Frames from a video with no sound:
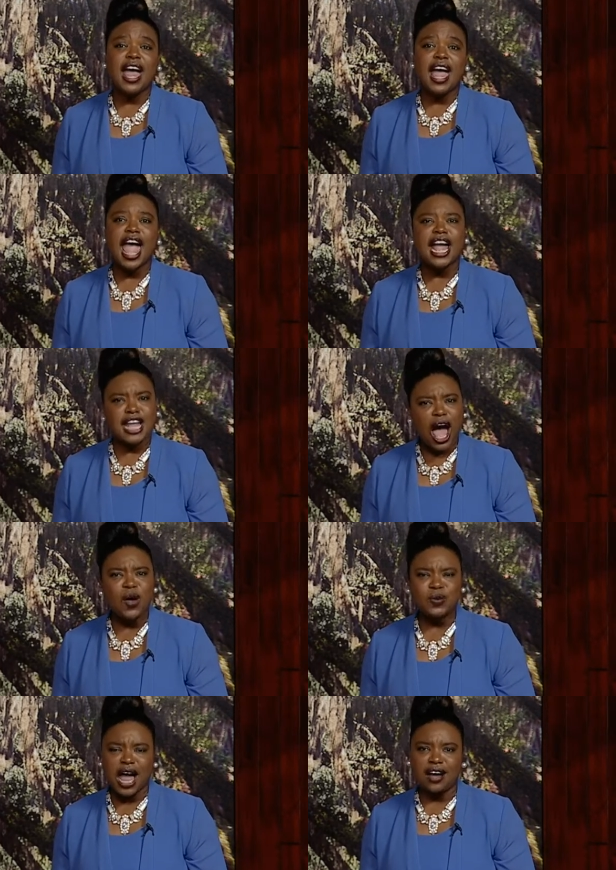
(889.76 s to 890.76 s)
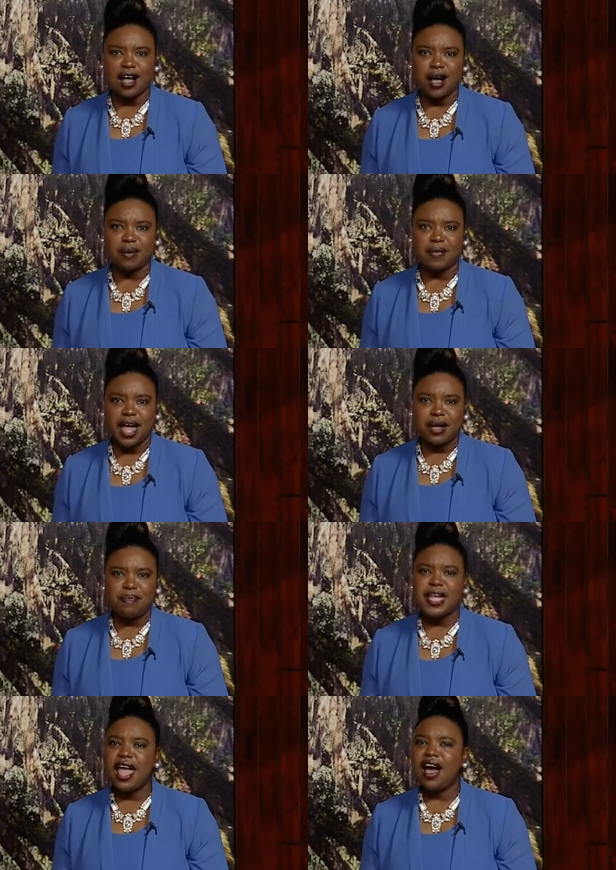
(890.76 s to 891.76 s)
at yahoo.com.
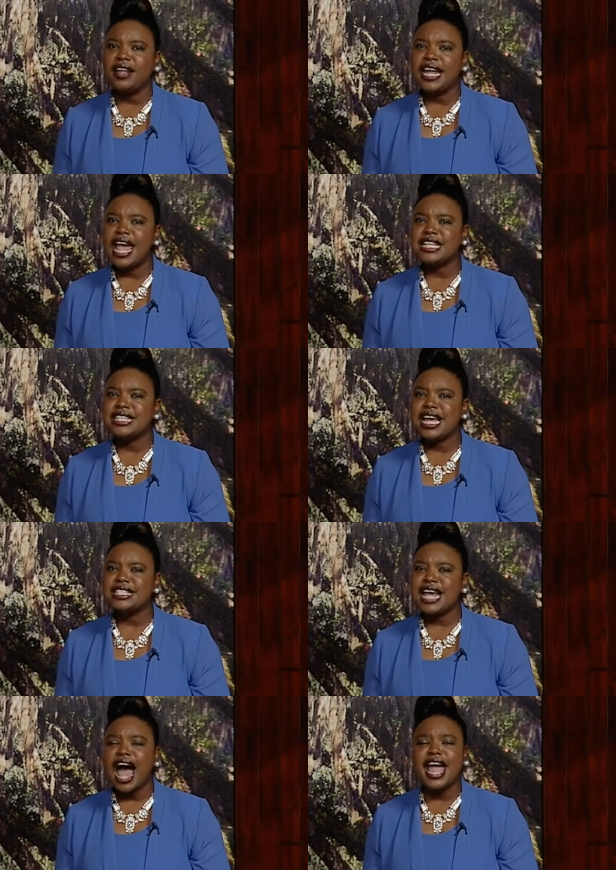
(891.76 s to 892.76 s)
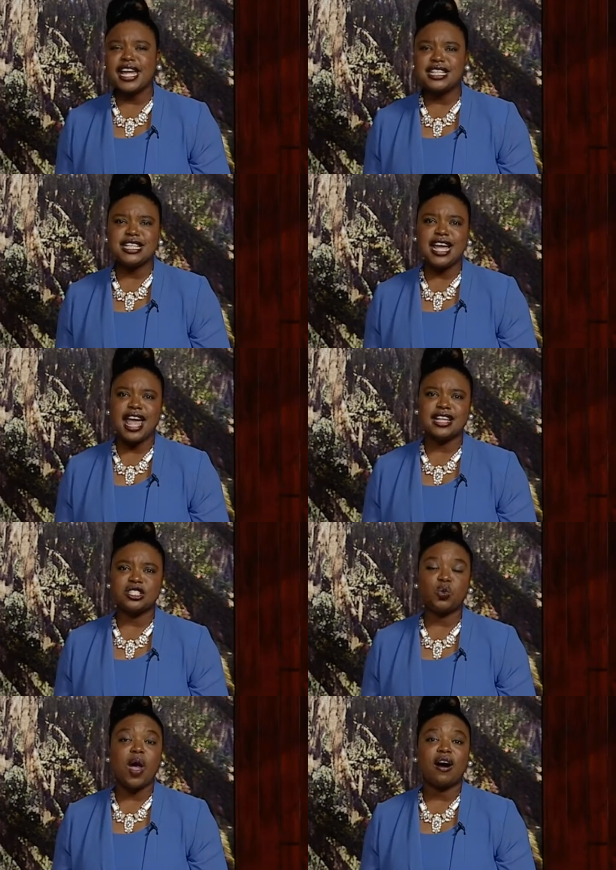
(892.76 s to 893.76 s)
B L E S S I N G S
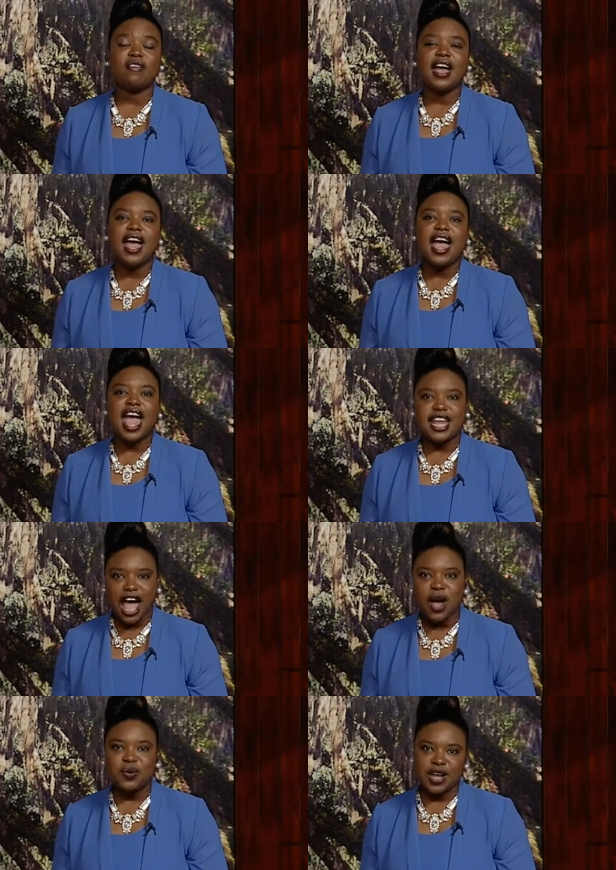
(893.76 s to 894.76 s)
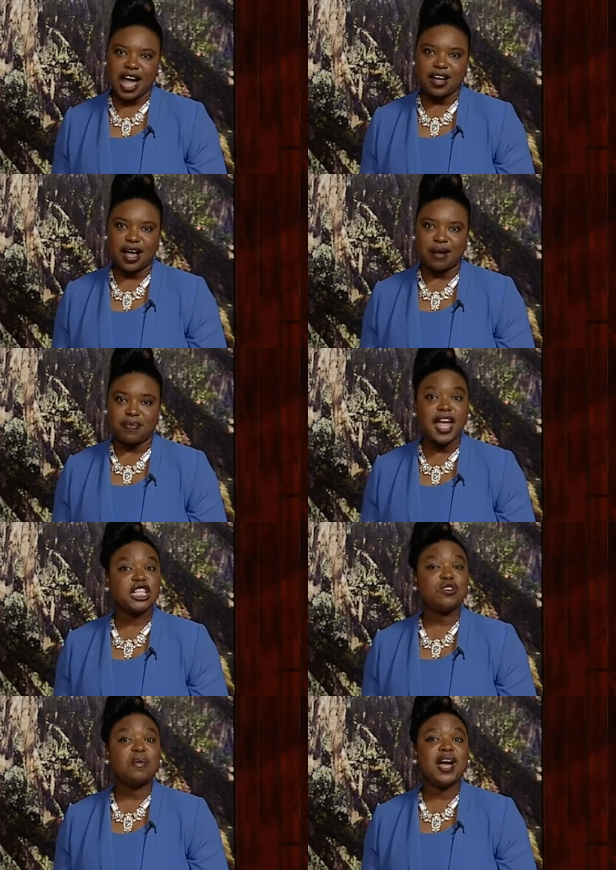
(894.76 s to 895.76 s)
12 at yahoo.com. Thanks
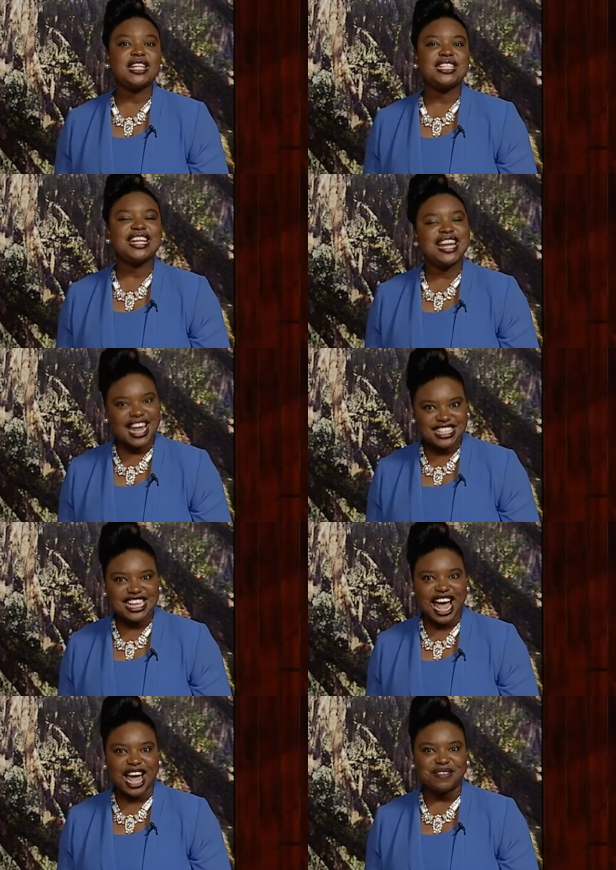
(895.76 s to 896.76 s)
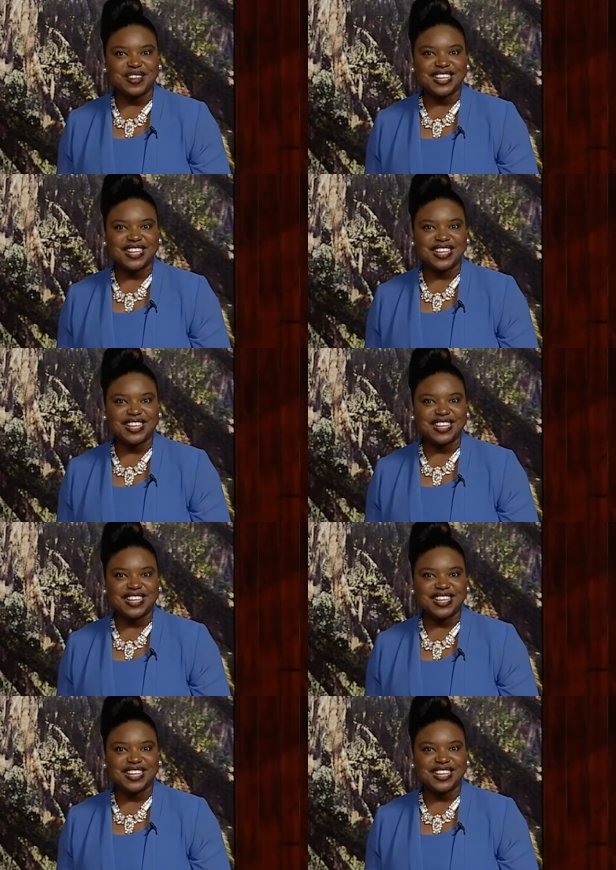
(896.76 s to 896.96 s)
so much. See you next time.